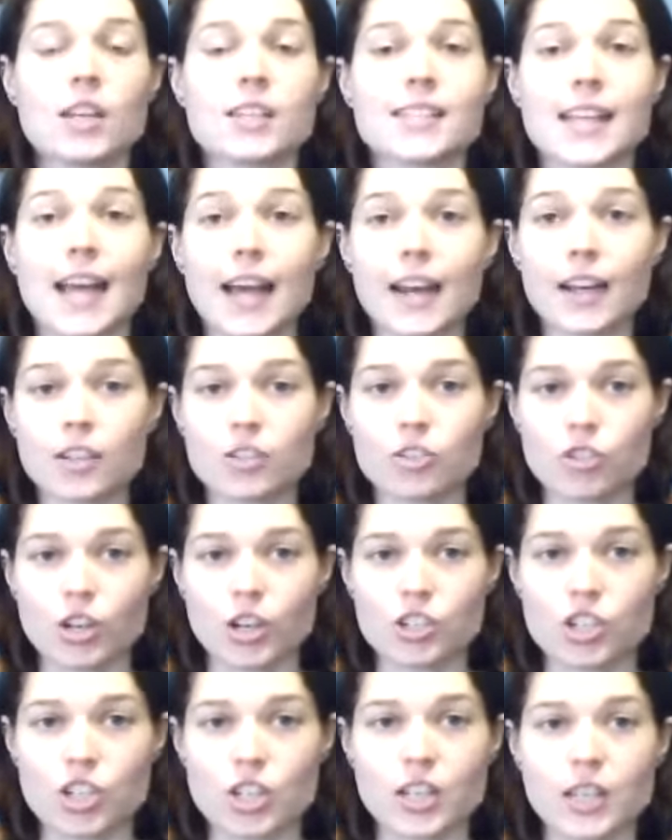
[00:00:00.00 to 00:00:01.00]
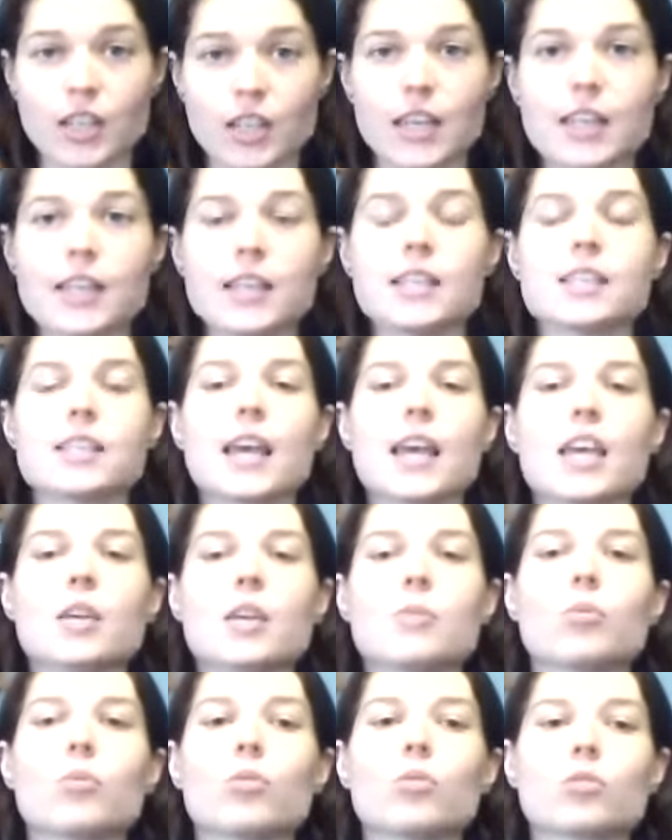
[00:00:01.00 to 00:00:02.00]
Static stretching is
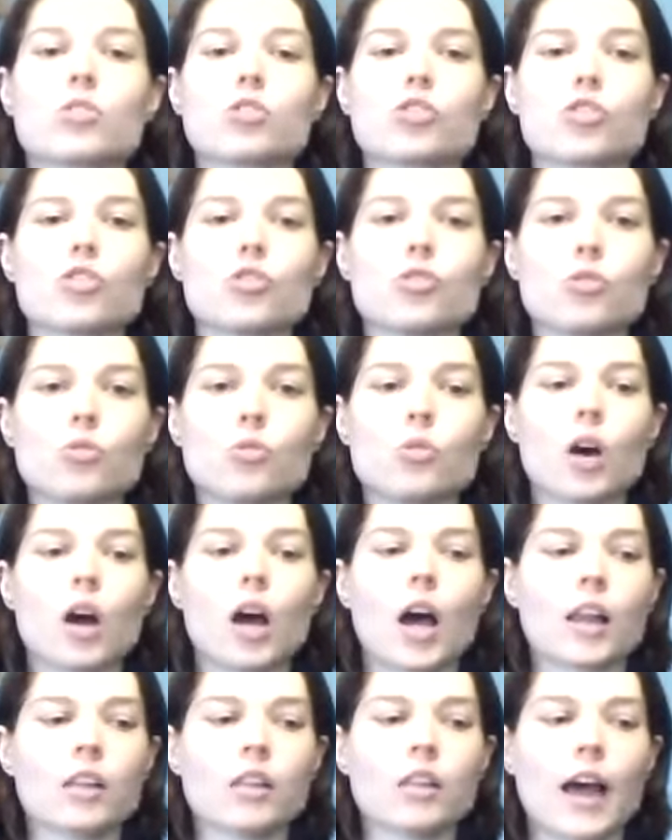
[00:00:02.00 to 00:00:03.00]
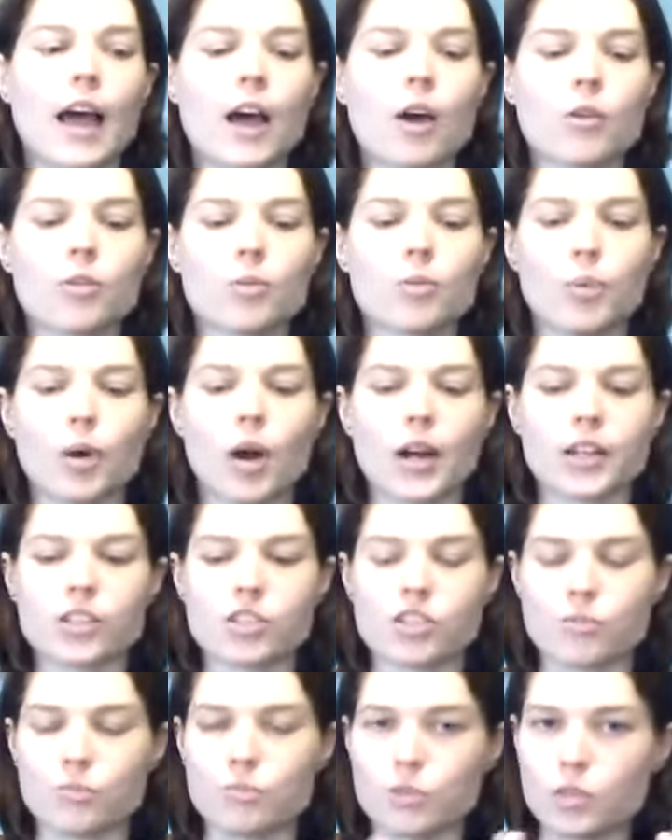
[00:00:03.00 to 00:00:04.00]
able to allow the body
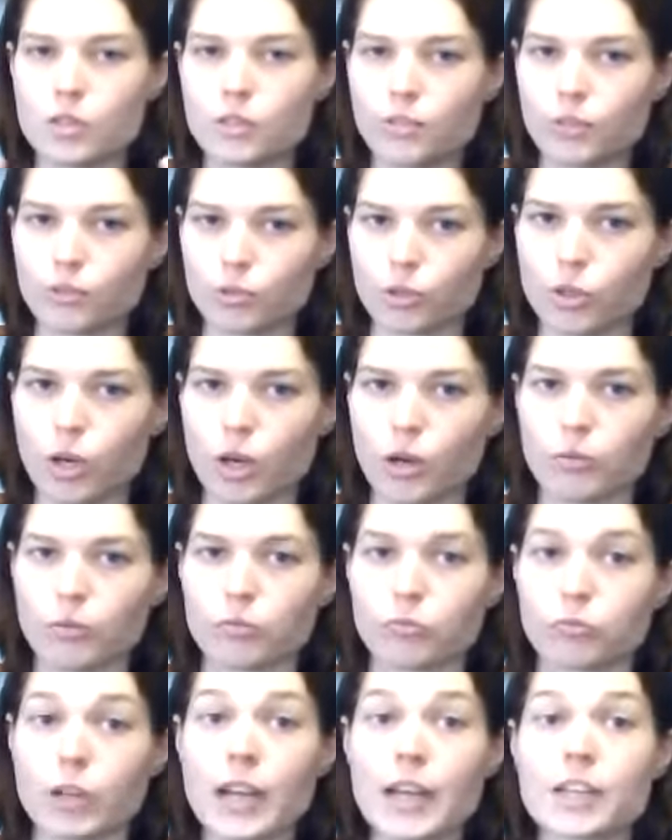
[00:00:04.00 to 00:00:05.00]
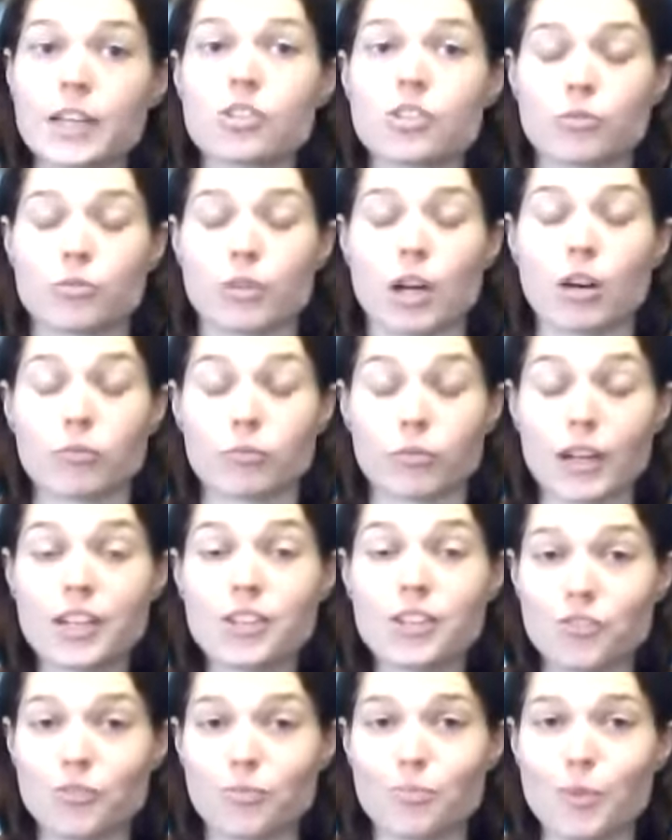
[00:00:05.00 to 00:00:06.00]
to move through a
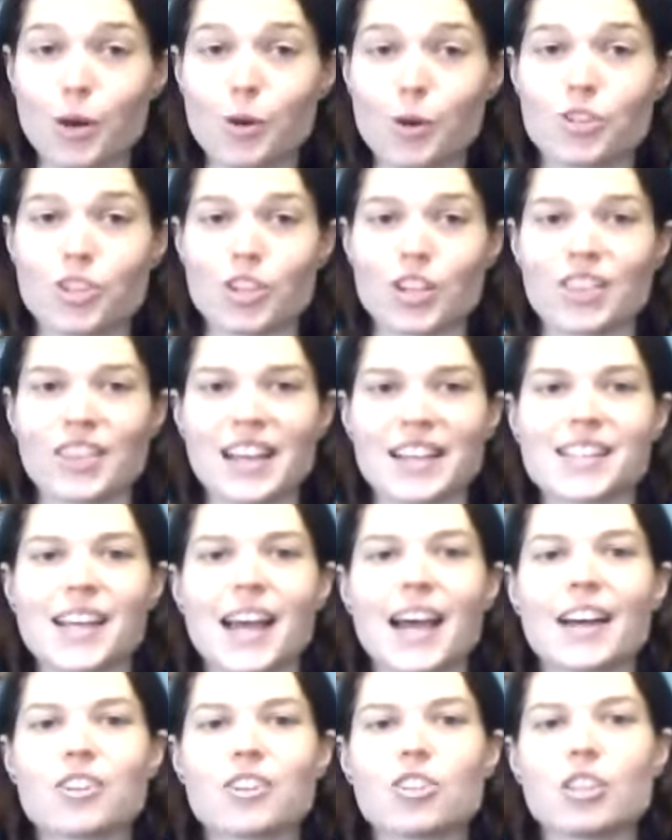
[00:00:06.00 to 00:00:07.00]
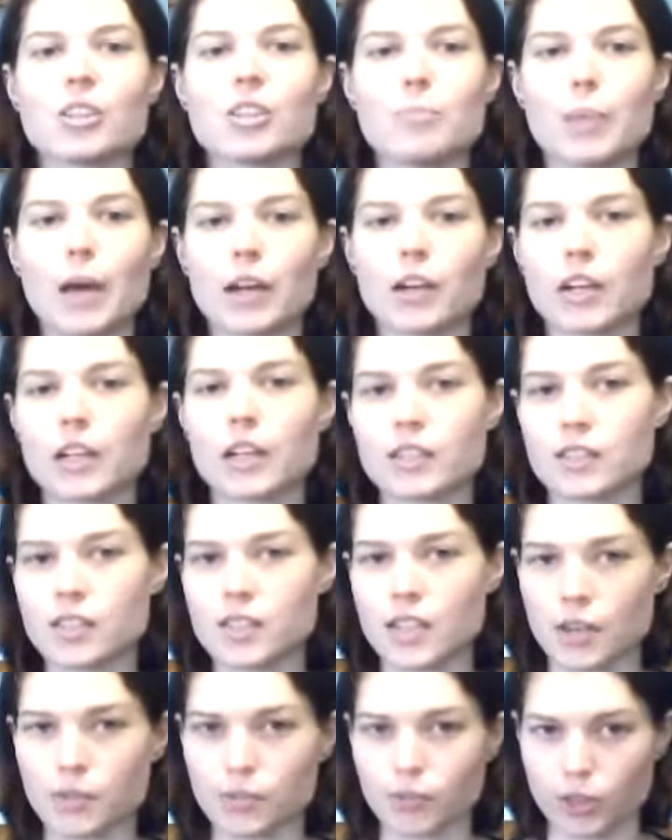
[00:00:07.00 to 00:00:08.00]
range of motion that's actually better and
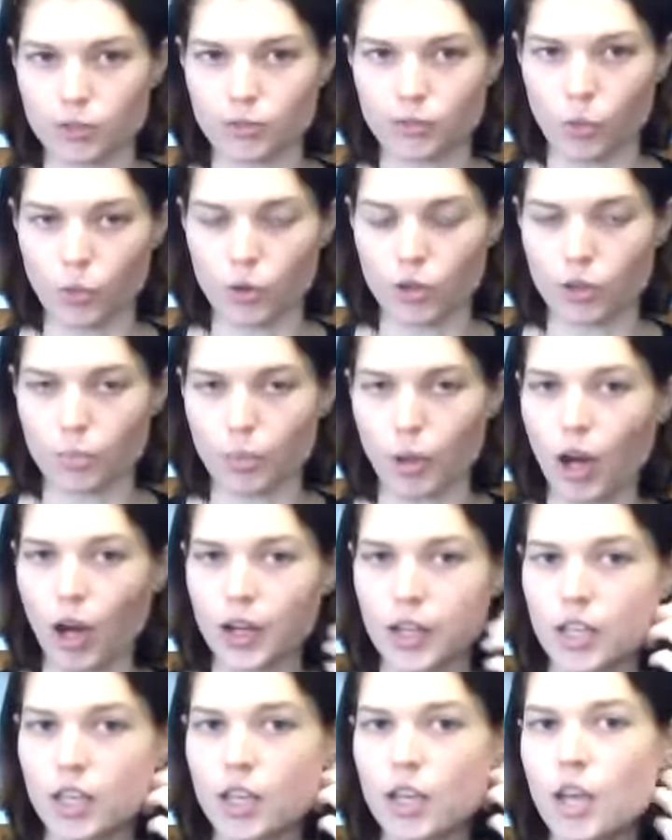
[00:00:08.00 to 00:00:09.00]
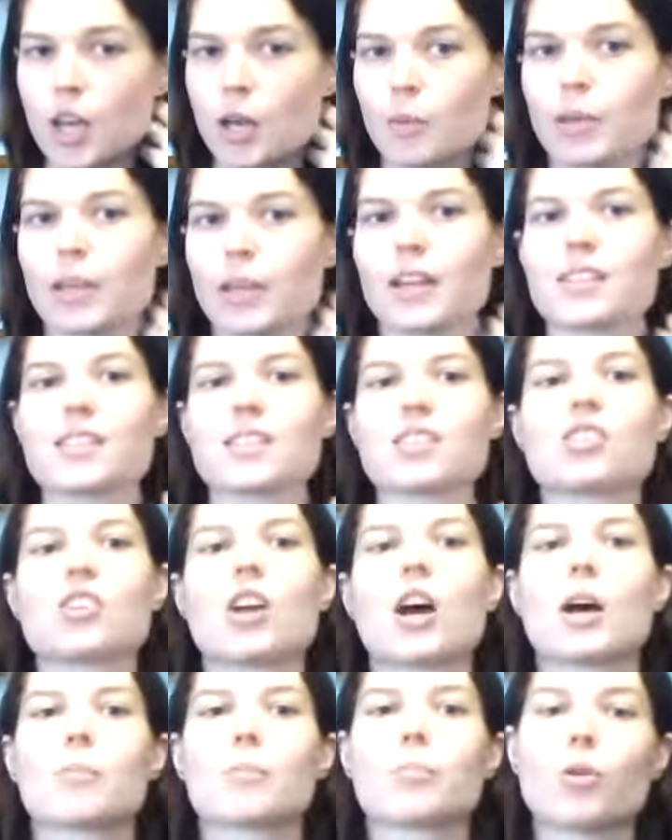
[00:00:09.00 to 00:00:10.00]
safer for the body, because it's
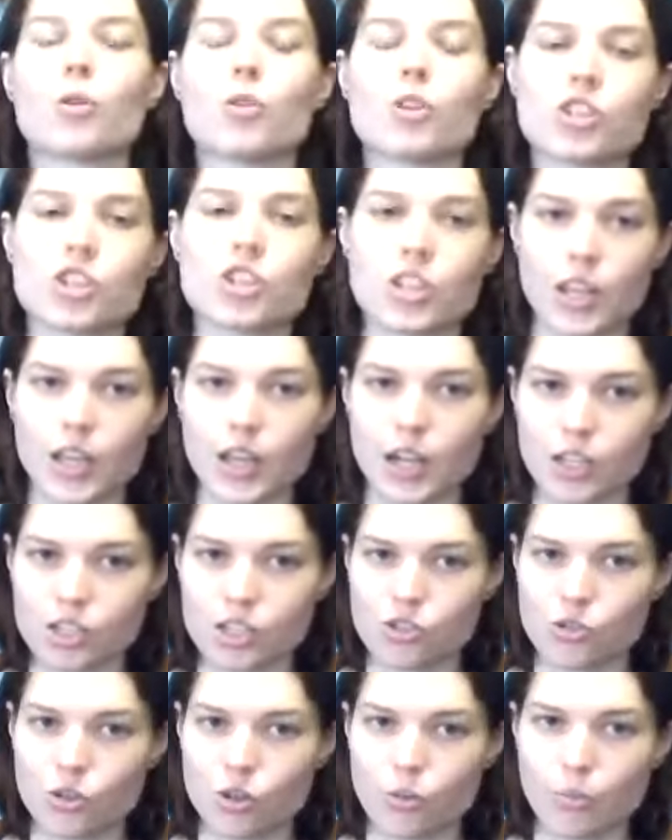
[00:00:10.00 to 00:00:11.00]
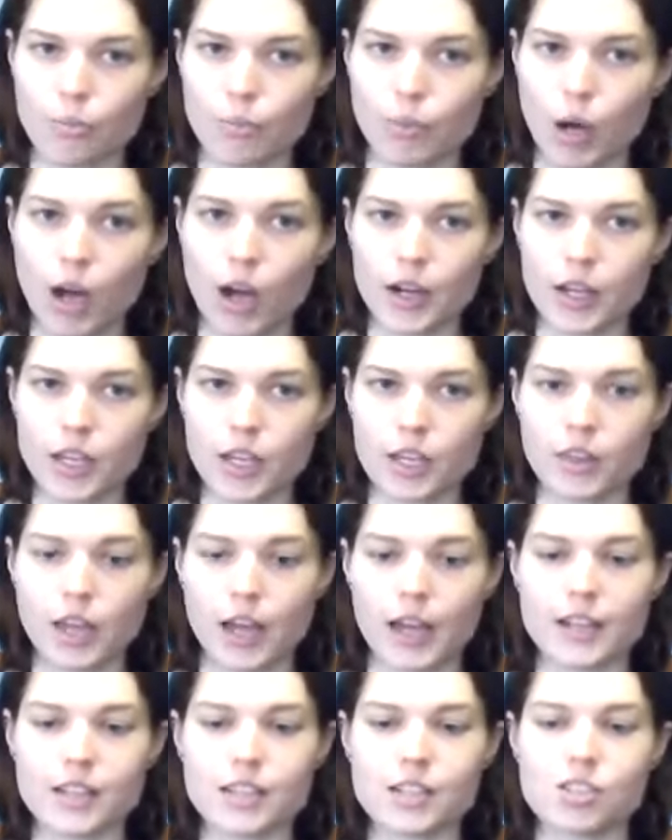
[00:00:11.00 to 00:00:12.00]
not pushing it into a body
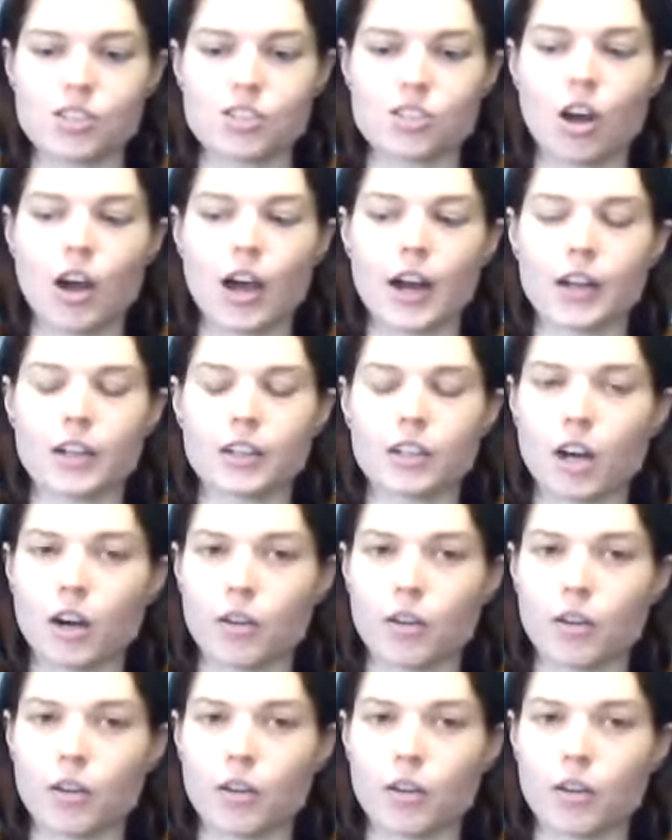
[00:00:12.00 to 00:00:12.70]
that is not